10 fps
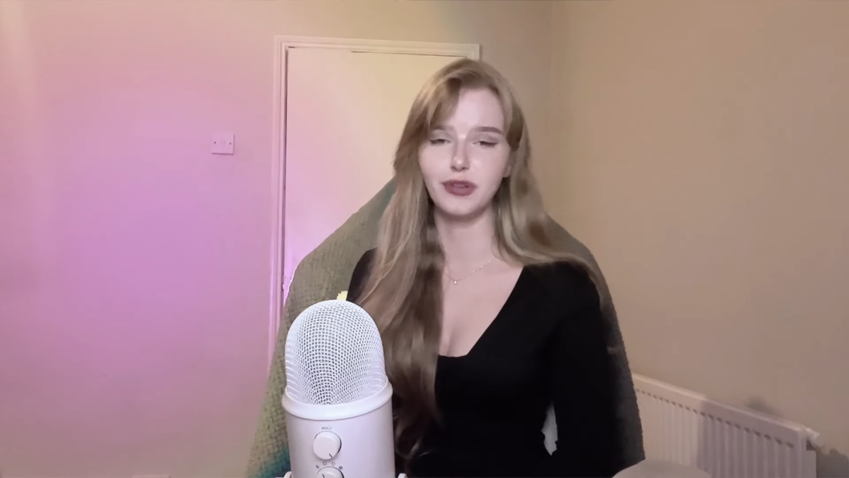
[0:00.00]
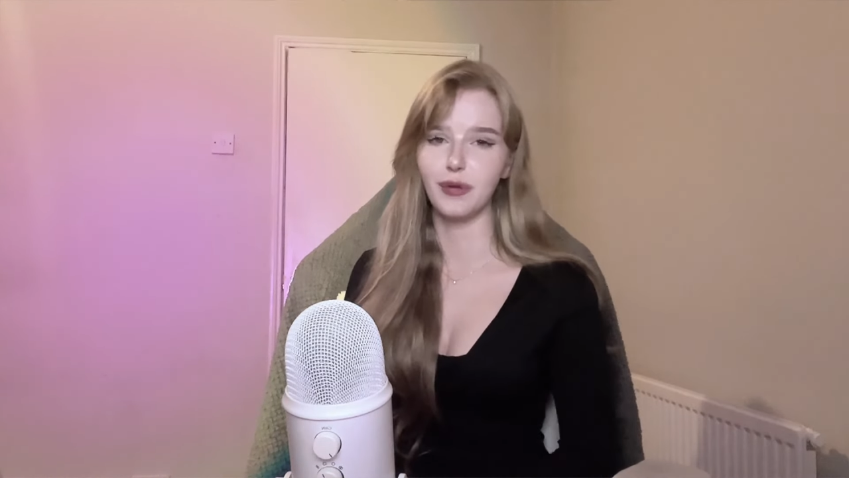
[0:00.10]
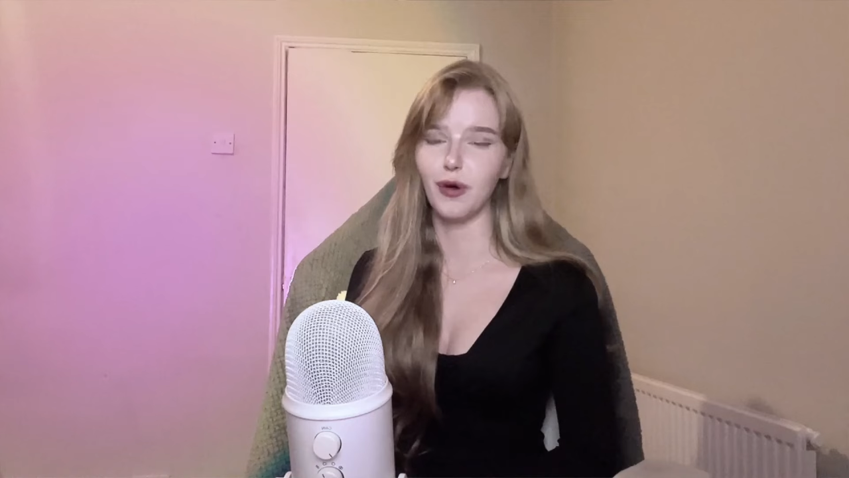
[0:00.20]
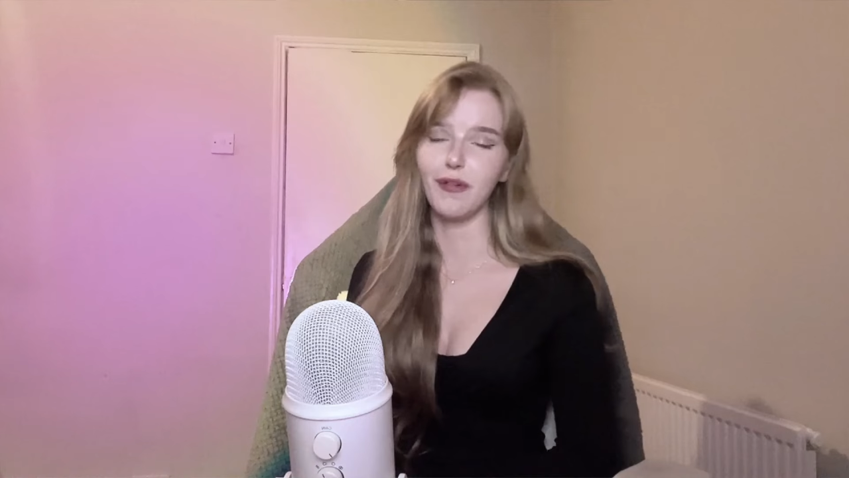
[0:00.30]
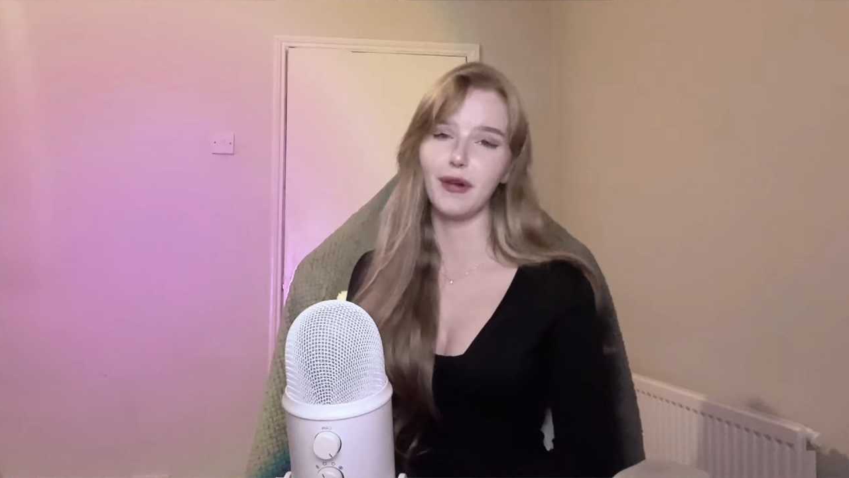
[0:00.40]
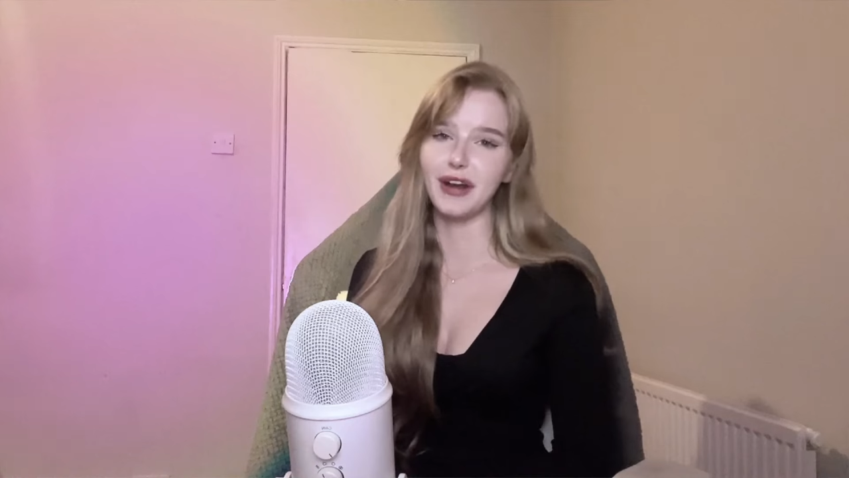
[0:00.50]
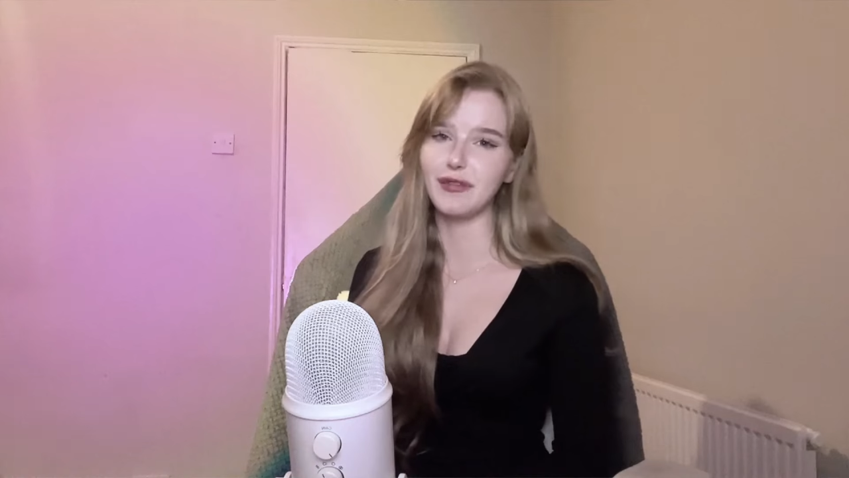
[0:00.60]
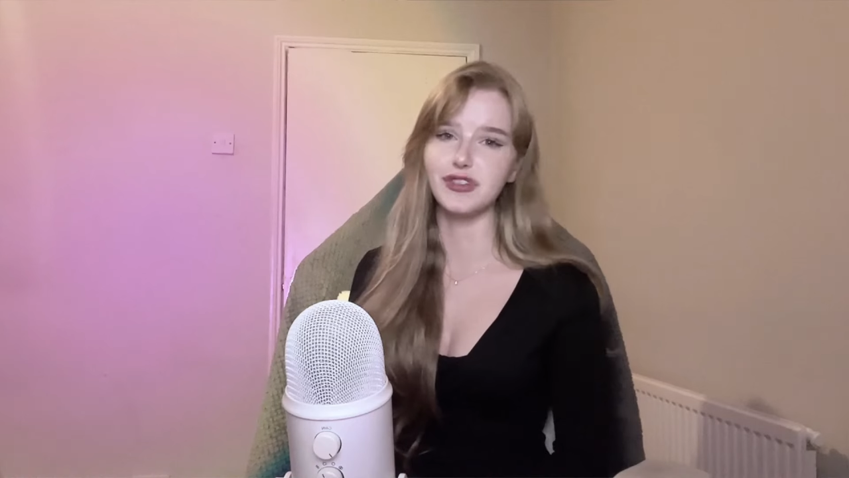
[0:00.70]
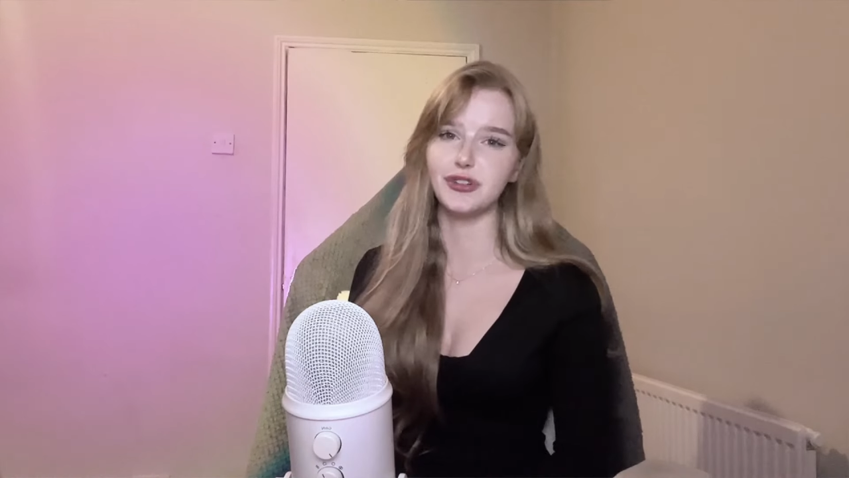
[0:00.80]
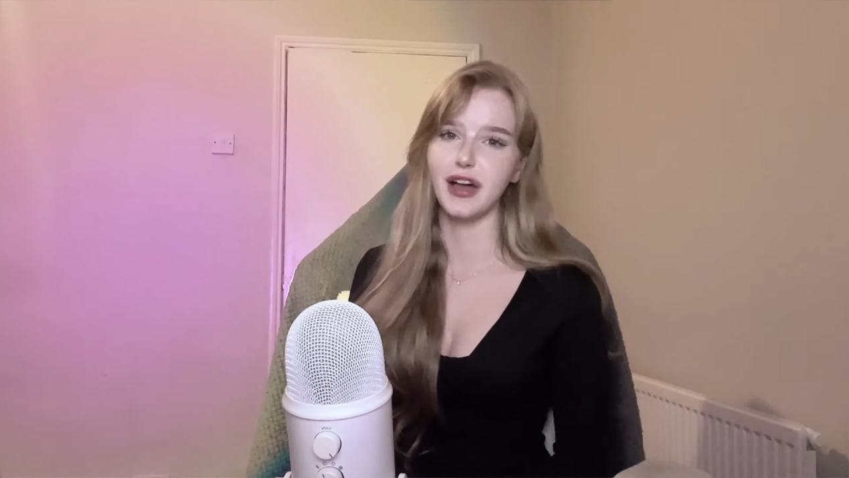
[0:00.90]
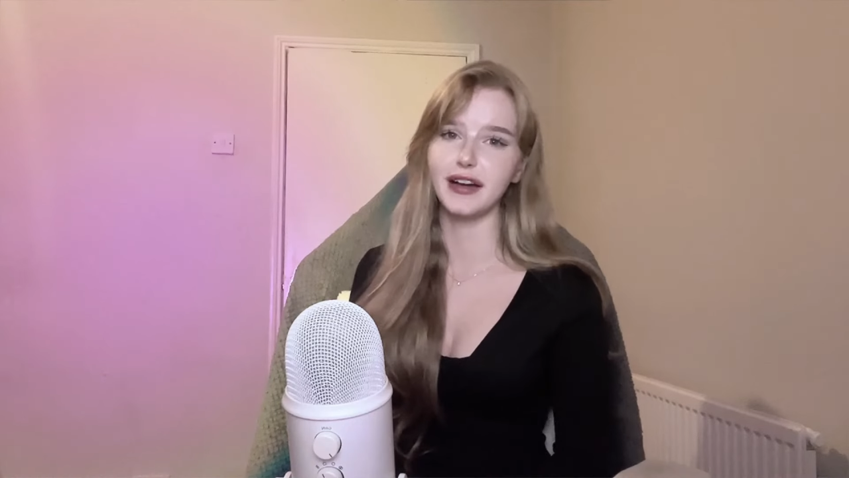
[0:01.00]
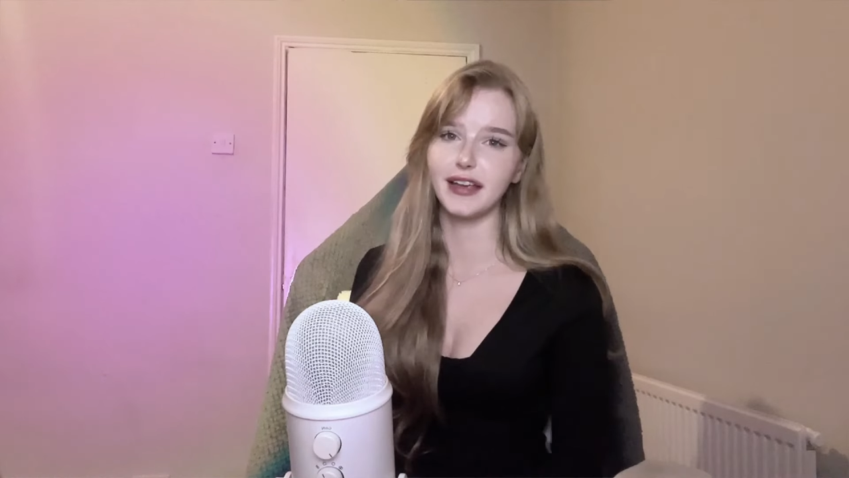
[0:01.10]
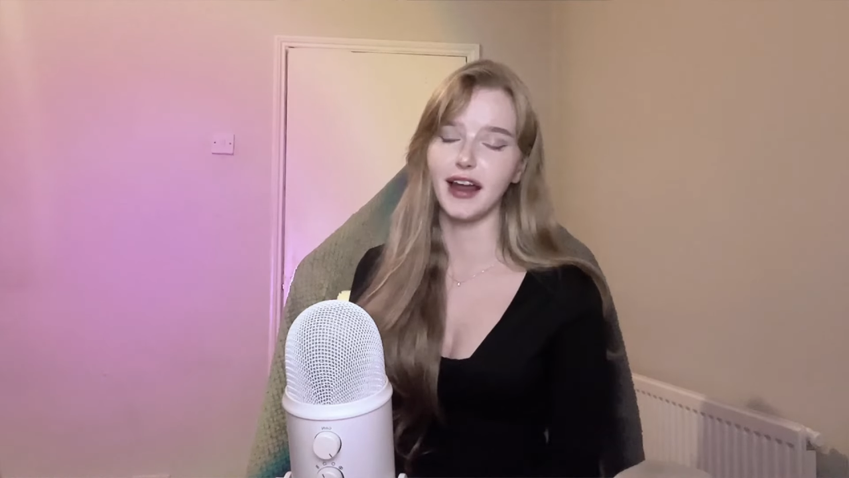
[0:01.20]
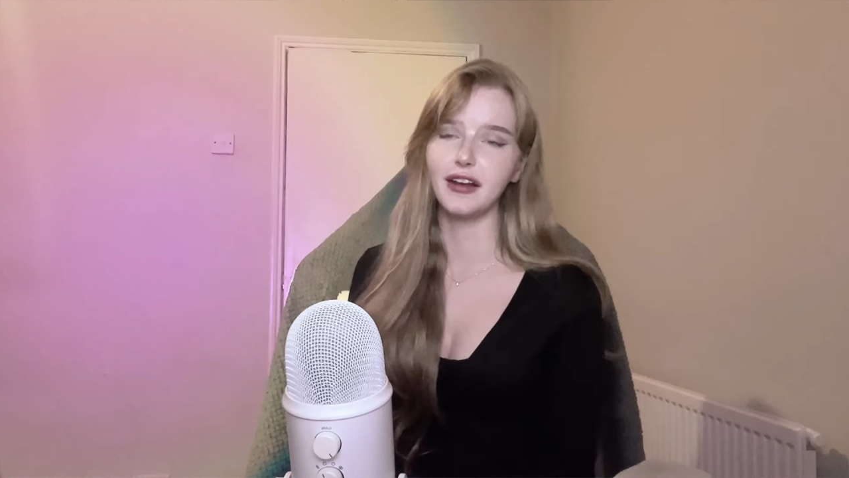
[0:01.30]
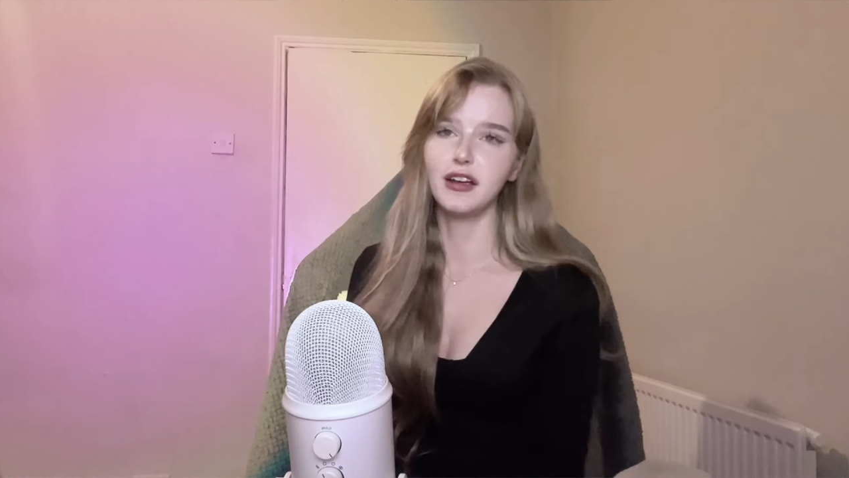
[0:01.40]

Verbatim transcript: Don't worry, I'll never do that again.